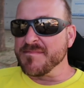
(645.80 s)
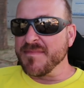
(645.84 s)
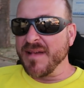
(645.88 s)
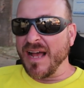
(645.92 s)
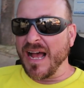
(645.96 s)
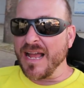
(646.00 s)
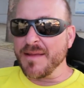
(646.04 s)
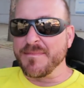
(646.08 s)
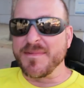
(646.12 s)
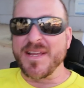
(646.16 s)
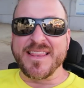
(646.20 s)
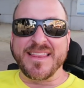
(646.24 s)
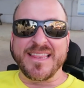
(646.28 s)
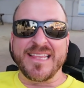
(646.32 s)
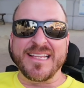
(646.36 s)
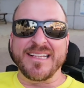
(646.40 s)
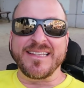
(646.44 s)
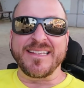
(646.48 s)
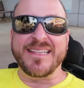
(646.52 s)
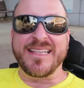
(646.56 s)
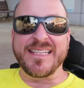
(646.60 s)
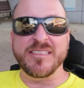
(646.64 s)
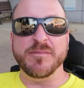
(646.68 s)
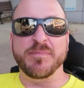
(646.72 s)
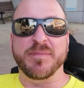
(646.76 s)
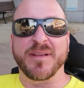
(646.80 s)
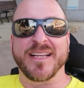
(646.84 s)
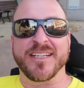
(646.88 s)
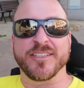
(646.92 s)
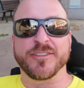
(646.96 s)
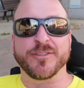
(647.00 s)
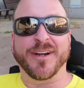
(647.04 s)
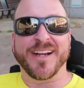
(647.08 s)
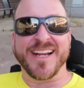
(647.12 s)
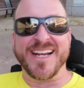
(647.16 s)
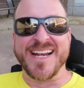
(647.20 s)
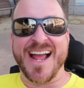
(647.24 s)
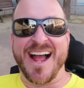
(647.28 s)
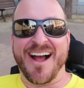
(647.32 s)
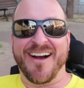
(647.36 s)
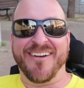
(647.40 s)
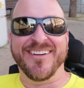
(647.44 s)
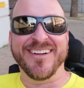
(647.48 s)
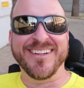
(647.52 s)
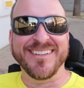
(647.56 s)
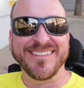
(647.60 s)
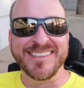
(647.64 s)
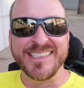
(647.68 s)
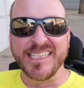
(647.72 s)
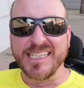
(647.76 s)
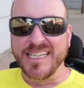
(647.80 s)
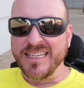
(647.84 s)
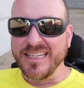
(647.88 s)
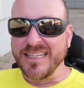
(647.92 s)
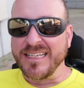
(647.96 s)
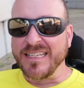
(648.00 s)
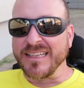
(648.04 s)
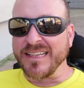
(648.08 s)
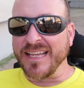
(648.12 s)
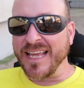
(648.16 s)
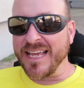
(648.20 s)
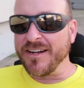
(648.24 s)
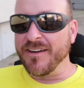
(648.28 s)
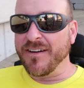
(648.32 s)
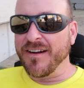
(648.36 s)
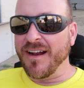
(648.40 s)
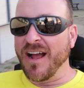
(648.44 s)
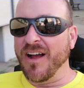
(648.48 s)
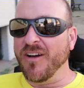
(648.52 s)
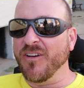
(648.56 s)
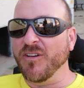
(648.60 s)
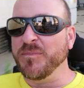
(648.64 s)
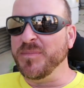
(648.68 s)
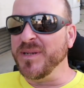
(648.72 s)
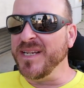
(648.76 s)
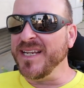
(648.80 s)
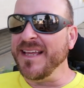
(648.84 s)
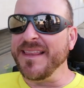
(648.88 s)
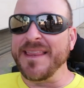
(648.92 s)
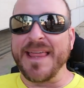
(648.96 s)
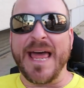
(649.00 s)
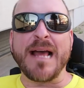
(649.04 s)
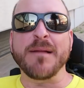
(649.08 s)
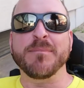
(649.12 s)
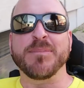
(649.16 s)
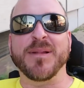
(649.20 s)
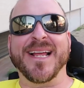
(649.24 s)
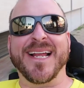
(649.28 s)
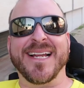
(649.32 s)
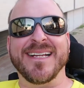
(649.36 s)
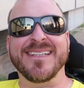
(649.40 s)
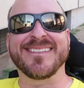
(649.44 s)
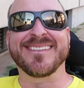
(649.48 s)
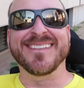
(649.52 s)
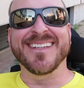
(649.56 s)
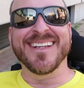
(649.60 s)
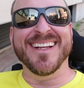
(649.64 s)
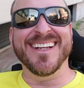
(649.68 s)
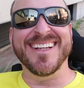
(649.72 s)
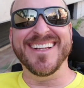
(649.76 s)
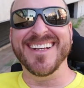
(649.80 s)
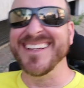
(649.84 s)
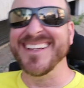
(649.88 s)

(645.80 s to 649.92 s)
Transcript: am I'm, I'm at th this place right now. Later I will be at that place.